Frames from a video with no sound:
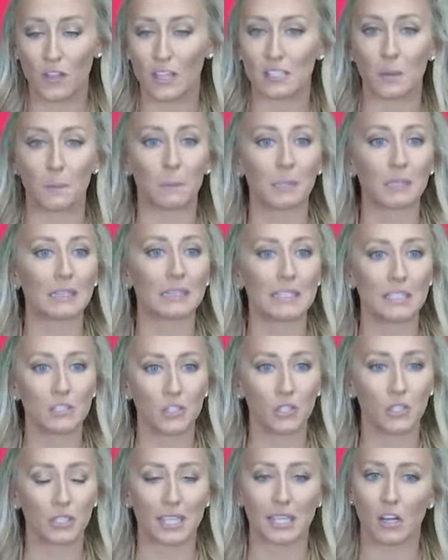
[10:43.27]
It's a
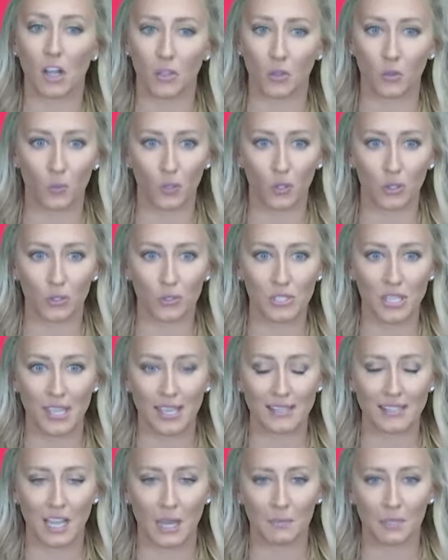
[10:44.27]
blizzard, in other words.
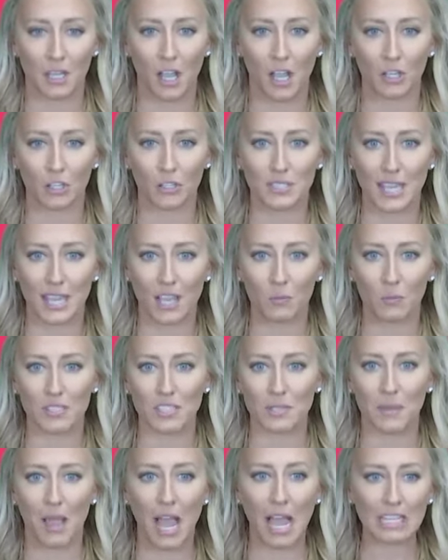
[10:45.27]
Time to hunker down with
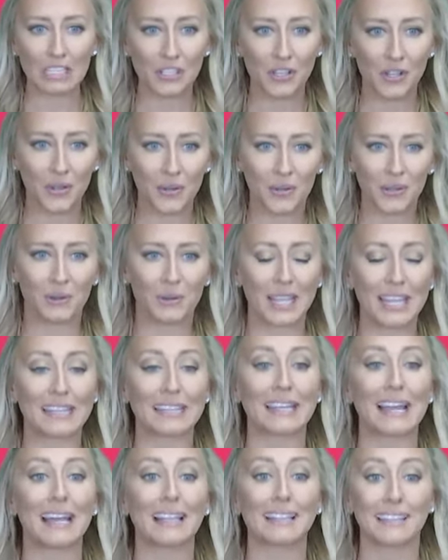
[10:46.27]
some hot cocoa
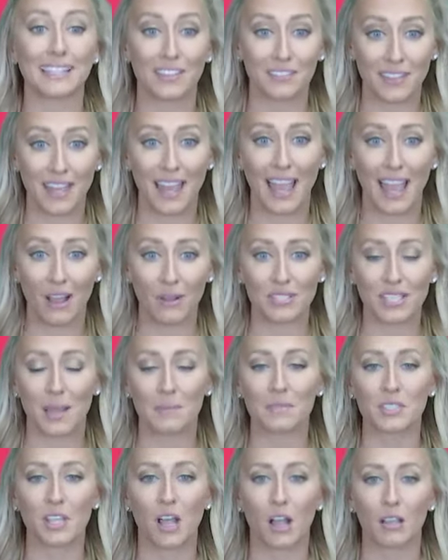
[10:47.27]
and not leave the house.
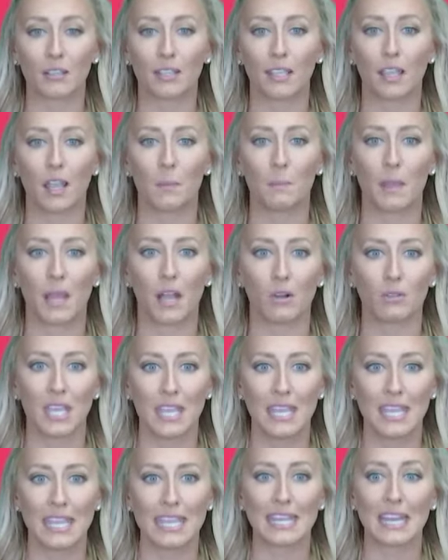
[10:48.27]
I'm talking about
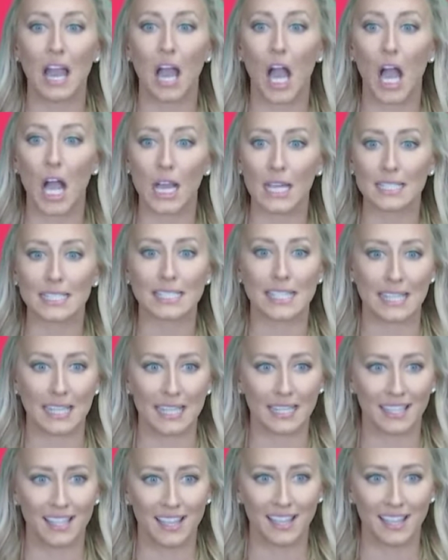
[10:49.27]
an onding.